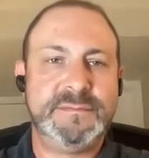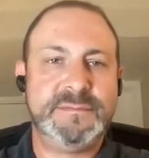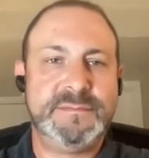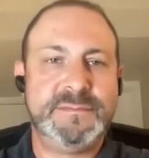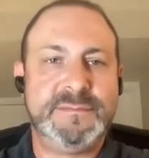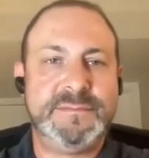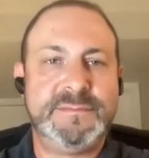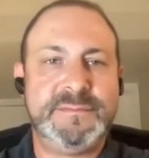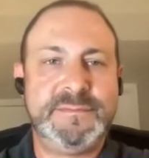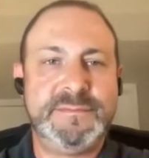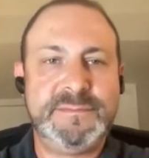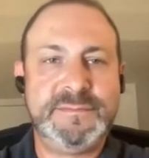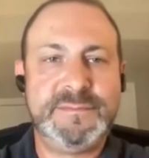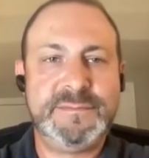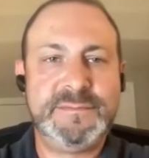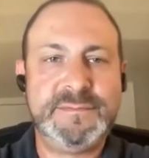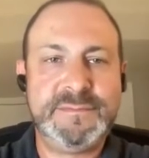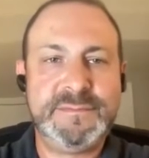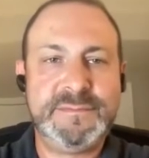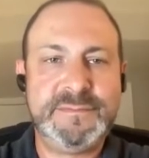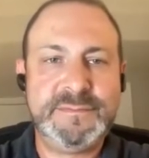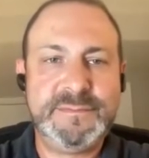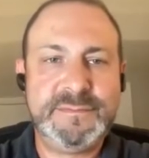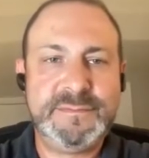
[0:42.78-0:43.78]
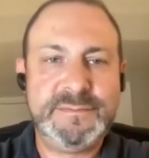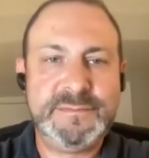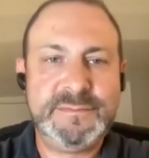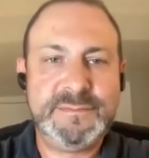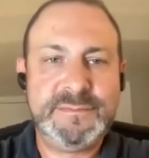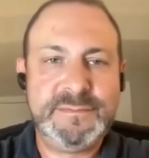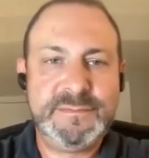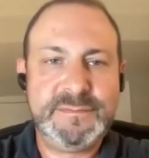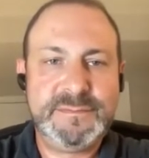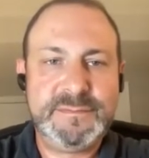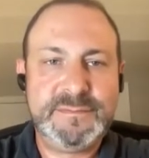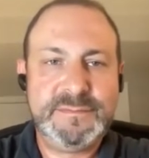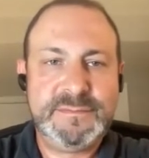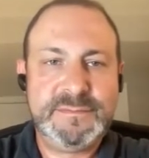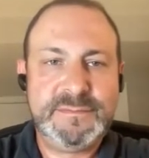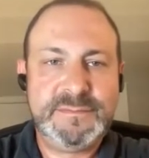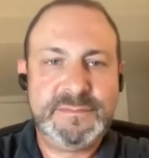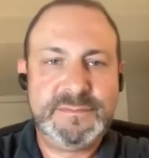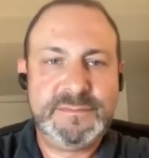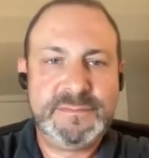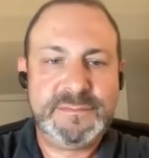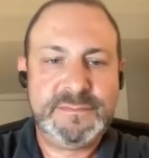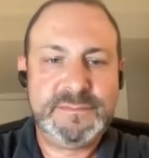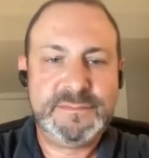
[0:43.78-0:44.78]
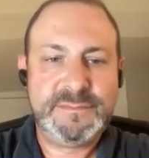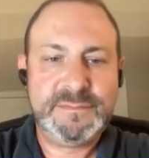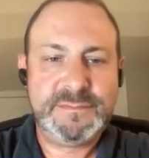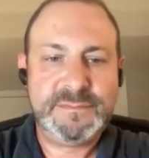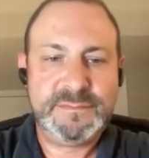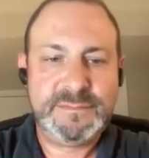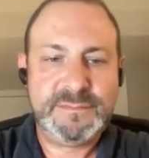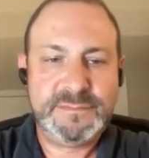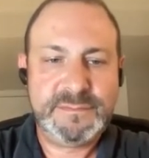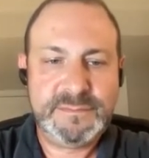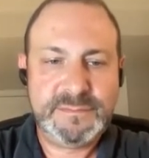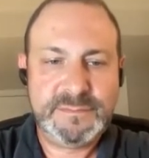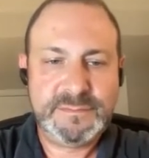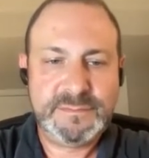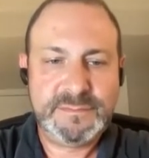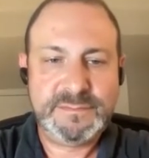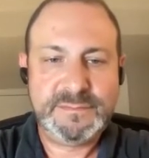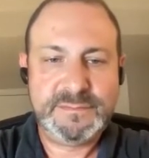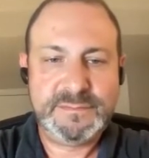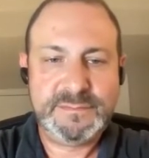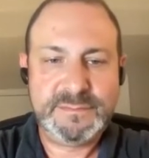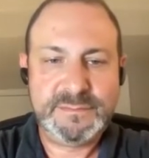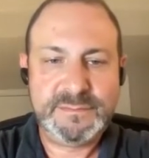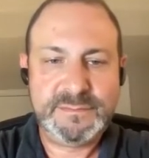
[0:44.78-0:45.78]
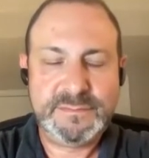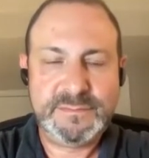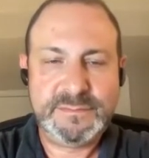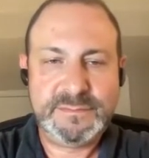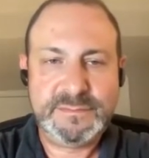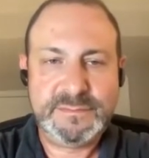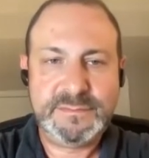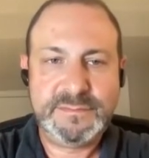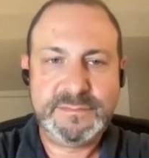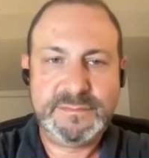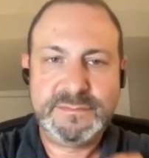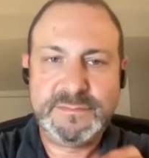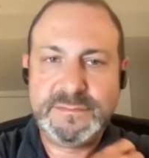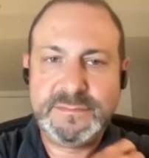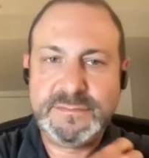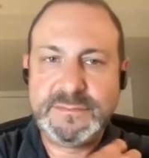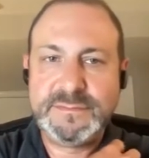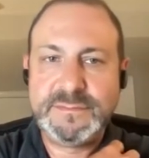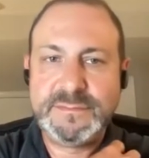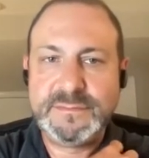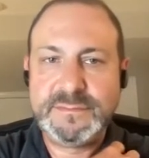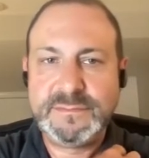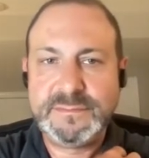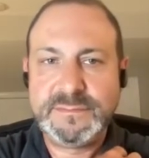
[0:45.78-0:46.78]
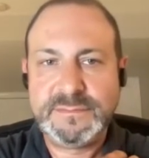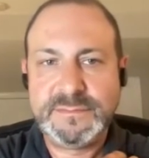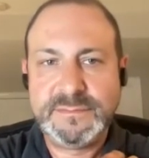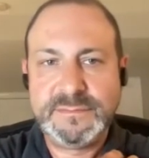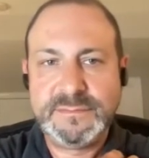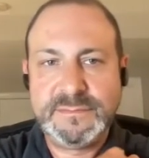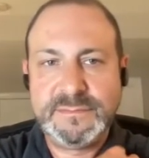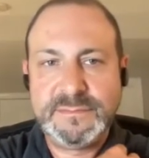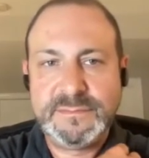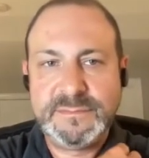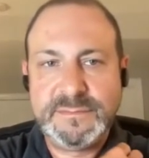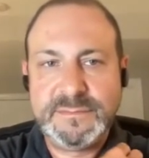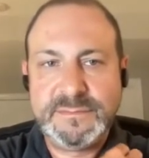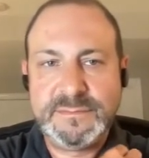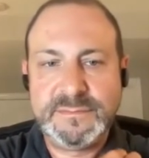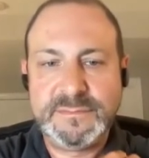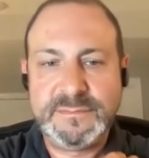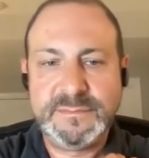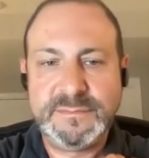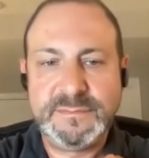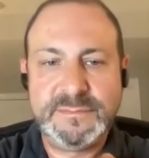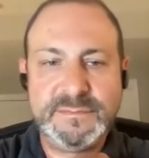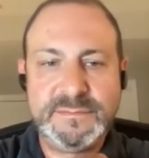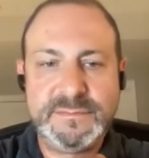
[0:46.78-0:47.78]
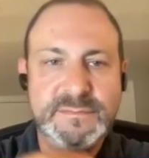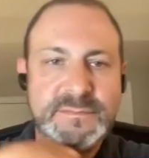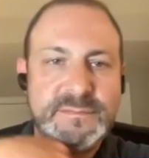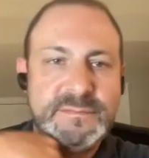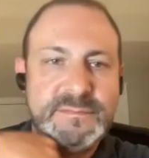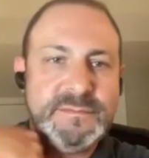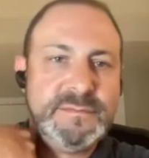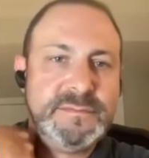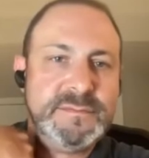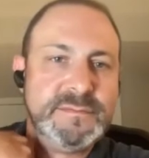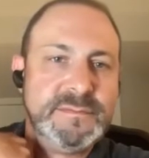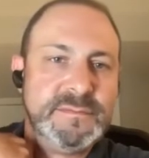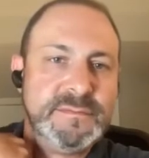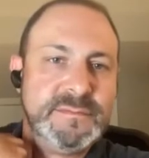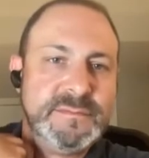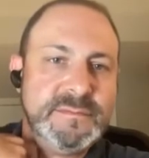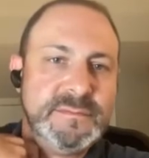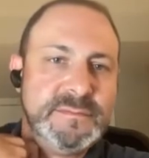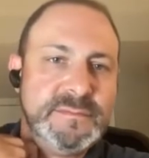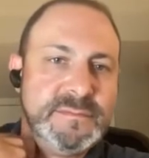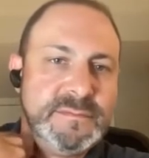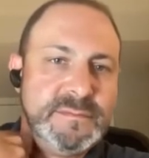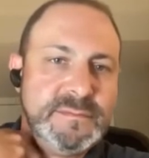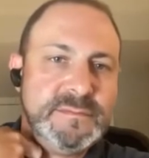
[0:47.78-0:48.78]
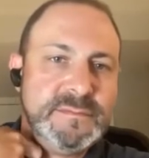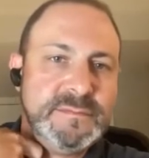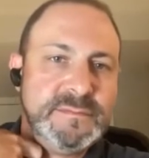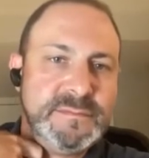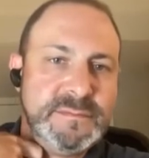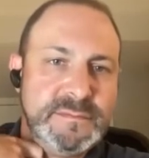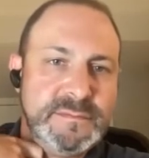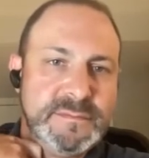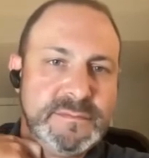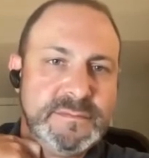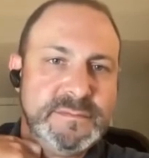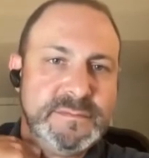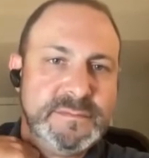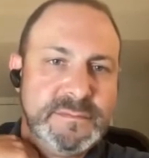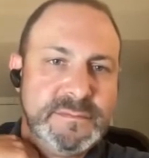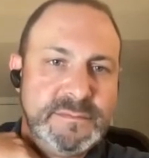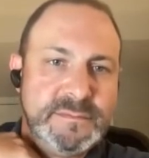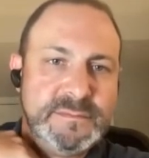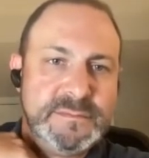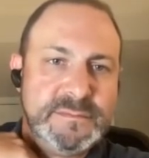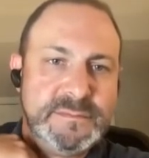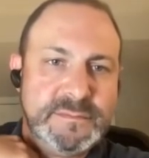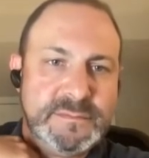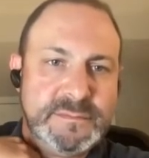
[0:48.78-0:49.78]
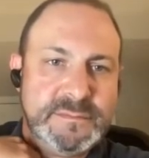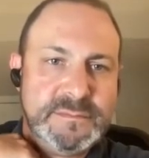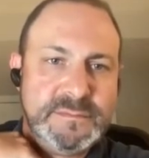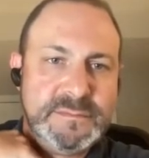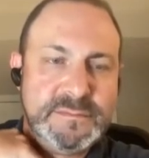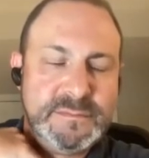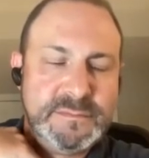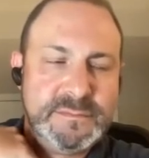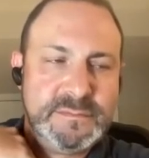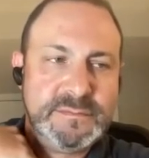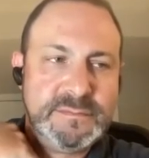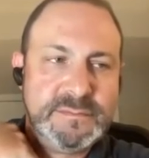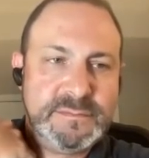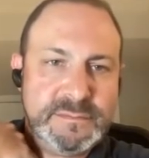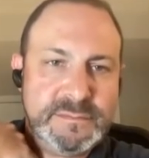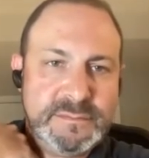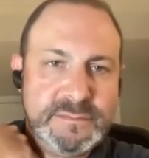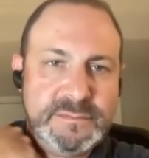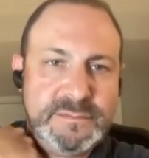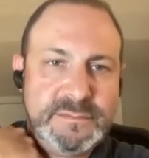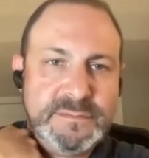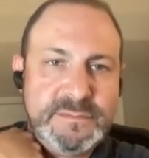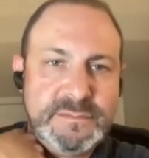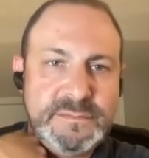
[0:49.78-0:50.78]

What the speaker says: The person shown says nothing.